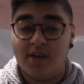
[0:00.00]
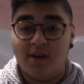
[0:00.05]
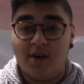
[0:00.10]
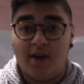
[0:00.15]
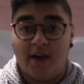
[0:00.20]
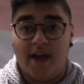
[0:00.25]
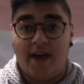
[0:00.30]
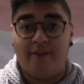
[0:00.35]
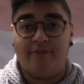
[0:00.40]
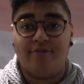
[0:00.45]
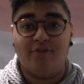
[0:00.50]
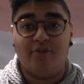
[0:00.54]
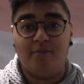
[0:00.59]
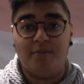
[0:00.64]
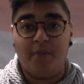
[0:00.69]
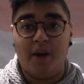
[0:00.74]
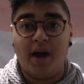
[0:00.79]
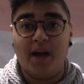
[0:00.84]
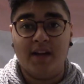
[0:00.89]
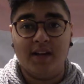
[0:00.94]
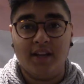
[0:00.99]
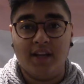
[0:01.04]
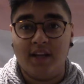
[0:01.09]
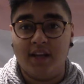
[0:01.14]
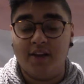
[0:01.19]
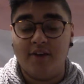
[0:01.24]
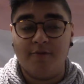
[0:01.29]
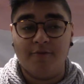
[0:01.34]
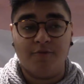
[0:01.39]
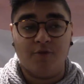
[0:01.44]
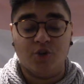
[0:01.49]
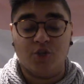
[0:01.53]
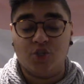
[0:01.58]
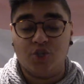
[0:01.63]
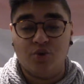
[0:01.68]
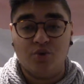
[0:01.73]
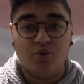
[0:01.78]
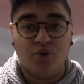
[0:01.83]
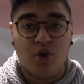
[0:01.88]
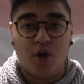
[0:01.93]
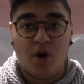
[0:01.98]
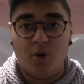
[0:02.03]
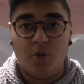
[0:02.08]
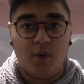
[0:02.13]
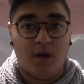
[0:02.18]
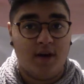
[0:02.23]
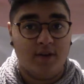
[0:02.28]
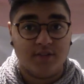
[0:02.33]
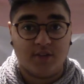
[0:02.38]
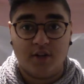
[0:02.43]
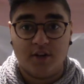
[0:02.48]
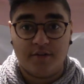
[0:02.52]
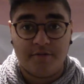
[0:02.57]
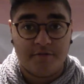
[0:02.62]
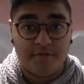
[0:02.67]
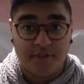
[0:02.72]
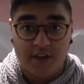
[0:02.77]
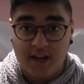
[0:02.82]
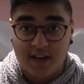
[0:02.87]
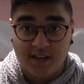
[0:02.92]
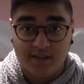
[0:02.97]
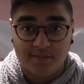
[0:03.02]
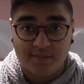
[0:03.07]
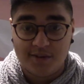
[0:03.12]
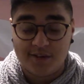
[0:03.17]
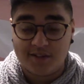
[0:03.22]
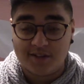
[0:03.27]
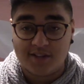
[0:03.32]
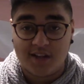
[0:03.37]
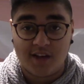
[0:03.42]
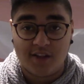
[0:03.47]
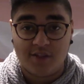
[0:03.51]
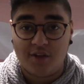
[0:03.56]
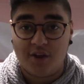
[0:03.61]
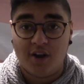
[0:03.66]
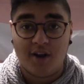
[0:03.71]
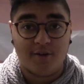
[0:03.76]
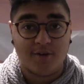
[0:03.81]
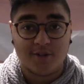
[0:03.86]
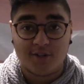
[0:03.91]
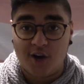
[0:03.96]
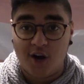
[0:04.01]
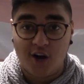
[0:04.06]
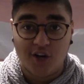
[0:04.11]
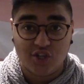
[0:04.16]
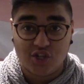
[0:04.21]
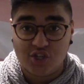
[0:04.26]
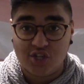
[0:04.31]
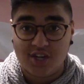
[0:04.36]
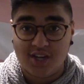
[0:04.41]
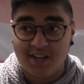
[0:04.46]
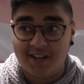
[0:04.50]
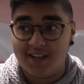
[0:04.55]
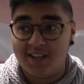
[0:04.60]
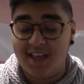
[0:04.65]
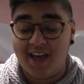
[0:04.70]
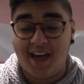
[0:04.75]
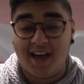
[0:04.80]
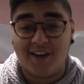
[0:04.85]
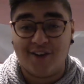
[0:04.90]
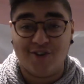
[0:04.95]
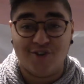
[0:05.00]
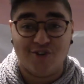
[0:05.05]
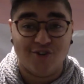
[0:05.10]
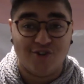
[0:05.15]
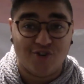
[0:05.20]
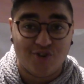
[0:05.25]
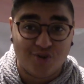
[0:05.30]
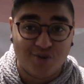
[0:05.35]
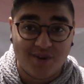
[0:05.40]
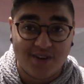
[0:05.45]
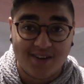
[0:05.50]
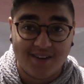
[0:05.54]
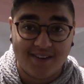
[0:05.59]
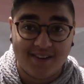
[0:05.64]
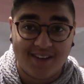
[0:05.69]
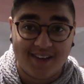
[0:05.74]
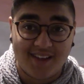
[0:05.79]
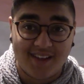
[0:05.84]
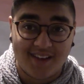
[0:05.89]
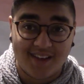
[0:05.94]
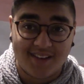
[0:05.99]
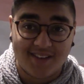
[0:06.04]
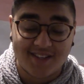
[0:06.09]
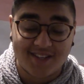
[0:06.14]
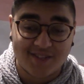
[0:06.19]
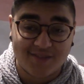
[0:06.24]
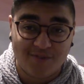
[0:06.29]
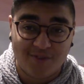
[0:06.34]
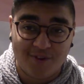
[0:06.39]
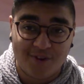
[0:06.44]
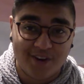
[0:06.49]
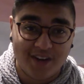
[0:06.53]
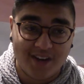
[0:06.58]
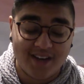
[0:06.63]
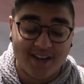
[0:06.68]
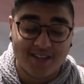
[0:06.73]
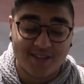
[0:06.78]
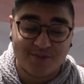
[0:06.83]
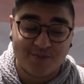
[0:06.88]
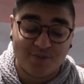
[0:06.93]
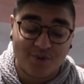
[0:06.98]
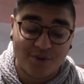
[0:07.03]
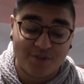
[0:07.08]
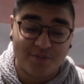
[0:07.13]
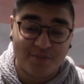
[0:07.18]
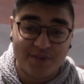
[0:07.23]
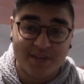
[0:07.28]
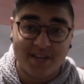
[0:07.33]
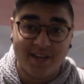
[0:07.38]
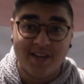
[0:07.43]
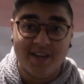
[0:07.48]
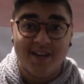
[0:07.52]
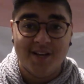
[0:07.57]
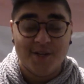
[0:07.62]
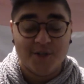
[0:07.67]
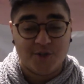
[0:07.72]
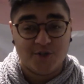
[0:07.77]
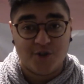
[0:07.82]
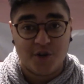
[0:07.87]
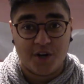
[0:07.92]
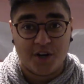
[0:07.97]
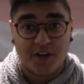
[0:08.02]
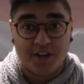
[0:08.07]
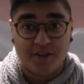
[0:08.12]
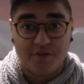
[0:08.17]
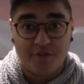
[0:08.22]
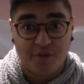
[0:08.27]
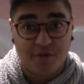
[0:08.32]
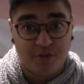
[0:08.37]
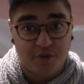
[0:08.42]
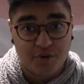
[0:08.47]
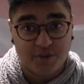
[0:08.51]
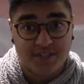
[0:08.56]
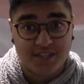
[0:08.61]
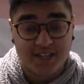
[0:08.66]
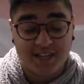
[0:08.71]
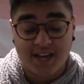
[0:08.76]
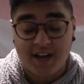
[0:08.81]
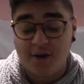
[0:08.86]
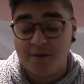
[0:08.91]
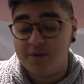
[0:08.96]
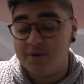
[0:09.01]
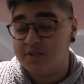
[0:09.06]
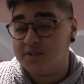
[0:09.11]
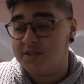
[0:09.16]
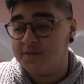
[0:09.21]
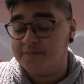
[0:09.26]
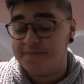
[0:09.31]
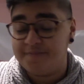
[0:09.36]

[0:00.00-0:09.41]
after binding for too long while I was on a flight because I thought I was hot shit and that I could do it, and dysphoria is worth me struggling for 13 hours.